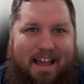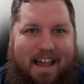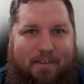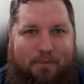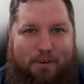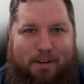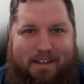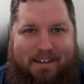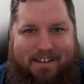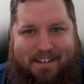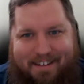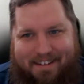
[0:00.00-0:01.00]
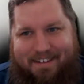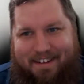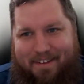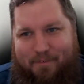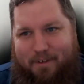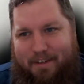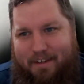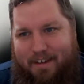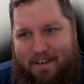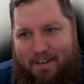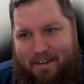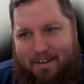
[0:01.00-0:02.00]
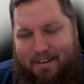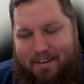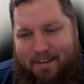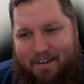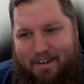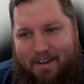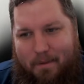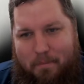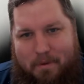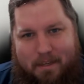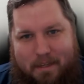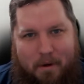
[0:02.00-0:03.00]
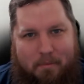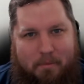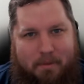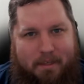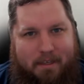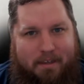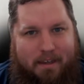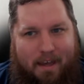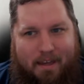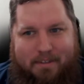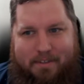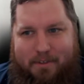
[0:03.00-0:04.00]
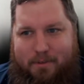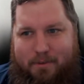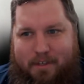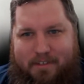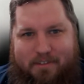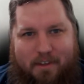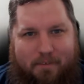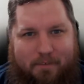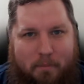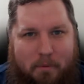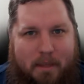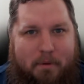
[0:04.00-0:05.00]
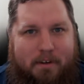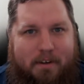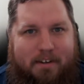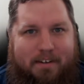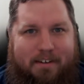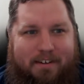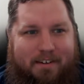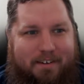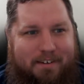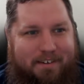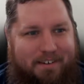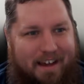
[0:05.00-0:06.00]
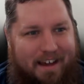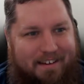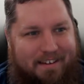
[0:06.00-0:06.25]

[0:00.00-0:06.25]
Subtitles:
Every company probably had to dust off a playbook on how